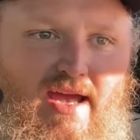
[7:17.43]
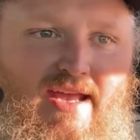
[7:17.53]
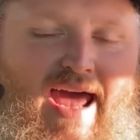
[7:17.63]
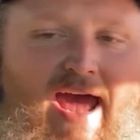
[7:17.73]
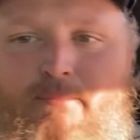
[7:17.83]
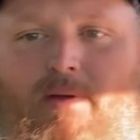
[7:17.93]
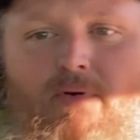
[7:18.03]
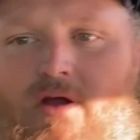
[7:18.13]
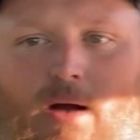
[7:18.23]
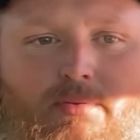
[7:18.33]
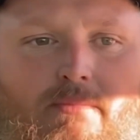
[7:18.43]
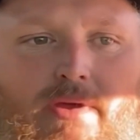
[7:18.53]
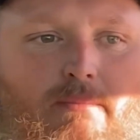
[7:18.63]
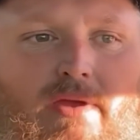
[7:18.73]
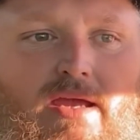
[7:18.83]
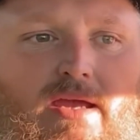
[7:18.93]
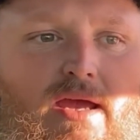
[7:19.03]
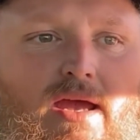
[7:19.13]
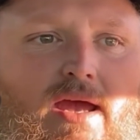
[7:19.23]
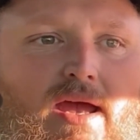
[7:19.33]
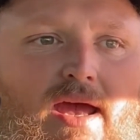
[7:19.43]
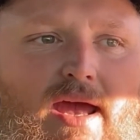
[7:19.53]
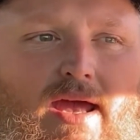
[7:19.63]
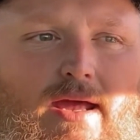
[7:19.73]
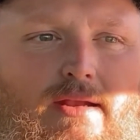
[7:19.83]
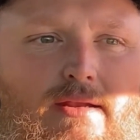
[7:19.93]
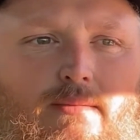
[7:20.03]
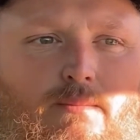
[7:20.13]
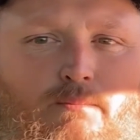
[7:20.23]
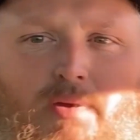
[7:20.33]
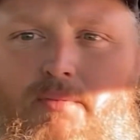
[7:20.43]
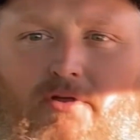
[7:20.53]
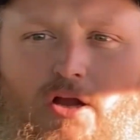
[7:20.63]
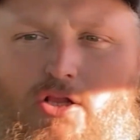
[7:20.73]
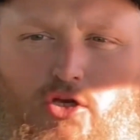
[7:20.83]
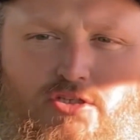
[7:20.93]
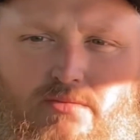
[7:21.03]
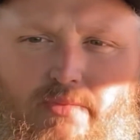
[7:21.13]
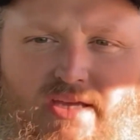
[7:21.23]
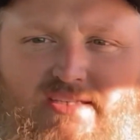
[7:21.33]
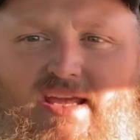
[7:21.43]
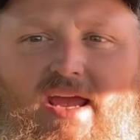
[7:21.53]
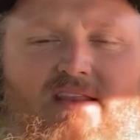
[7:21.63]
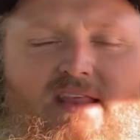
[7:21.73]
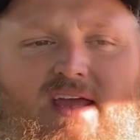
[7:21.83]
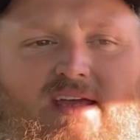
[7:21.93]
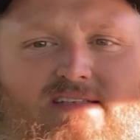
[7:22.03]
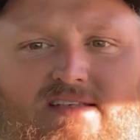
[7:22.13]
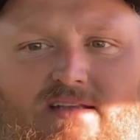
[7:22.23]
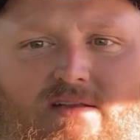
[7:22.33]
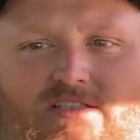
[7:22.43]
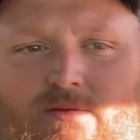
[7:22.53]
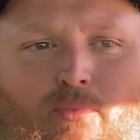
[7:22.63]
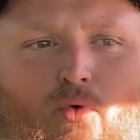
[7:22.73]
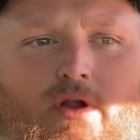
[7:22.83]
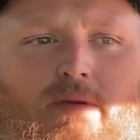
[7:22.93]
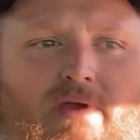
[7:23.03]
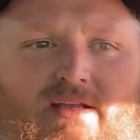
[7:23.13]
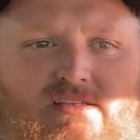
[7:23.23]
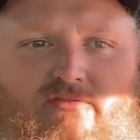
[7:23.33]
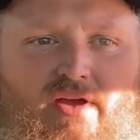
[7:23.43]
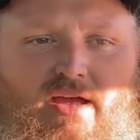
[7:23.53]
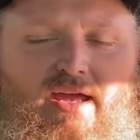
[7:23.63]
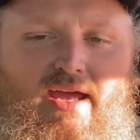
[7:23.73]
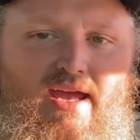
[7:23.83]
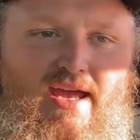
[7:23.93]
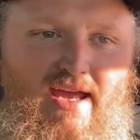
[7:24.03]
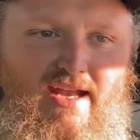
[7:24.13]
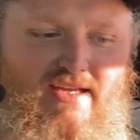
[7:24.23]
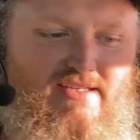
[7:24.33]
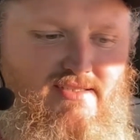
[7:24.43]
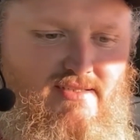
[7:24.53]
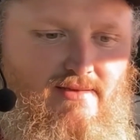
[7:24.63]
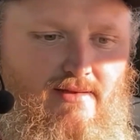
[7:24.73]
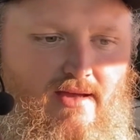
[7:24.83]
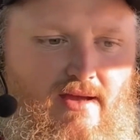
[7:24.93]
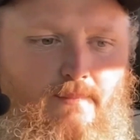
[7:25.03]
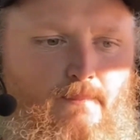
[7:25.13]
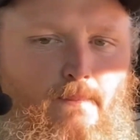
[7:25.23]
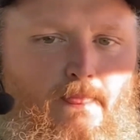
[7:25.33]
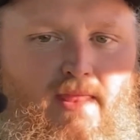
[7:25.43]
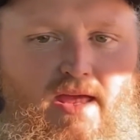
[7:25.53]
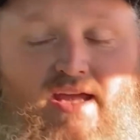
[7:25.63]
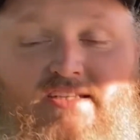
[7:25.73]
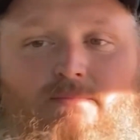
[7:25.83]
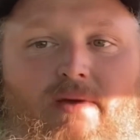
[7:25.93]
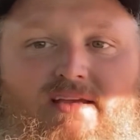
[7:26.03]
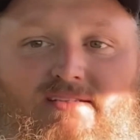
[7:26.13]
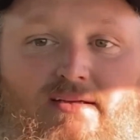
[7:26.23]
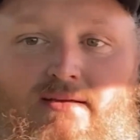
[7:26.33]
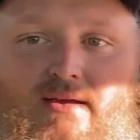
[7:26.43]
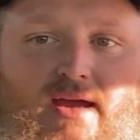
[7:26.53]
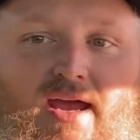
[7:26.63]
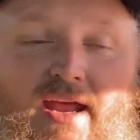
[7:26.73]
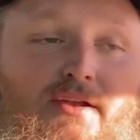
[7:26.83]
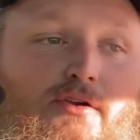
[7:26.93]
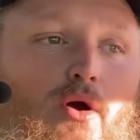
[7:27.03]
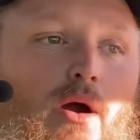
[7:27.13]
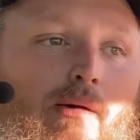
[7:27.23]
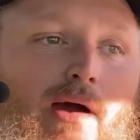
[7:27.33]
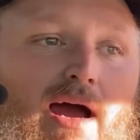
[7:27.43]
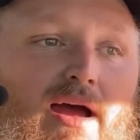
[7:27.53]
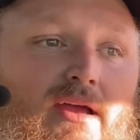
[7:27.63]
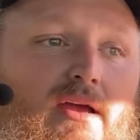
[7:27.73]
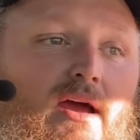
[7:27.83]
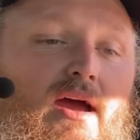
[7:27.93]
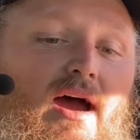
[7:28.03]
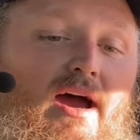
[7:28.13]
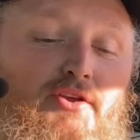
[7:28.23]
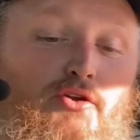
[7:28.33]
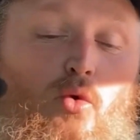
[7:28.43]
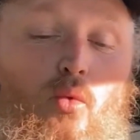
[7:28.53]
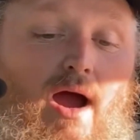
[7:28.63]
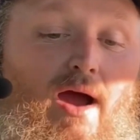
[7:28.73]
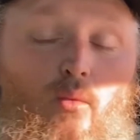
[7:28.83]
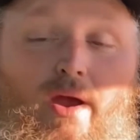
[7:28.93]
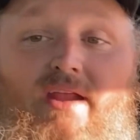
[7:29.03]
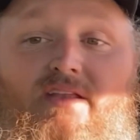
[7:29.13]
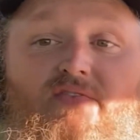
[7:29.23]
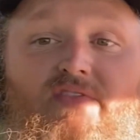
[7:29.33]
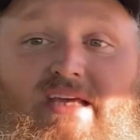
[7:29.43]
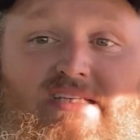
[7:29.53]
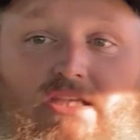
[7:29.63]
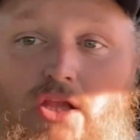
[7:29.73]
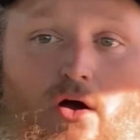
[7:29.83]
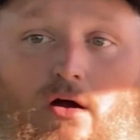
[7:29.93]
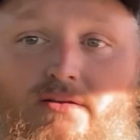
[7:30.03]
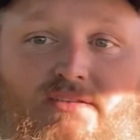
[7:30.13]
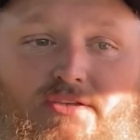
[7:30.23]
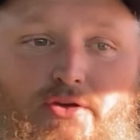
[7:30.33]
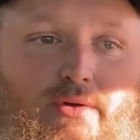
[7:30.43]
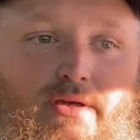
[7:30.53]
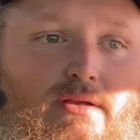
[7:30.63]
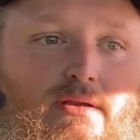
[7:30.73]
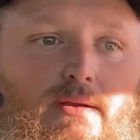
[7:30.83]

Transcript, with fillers: and to have people compliment me and people that are close to me saying things and supporting me and stuff like it is it's amazing and i don't know how i i don't know why i waited this long to do it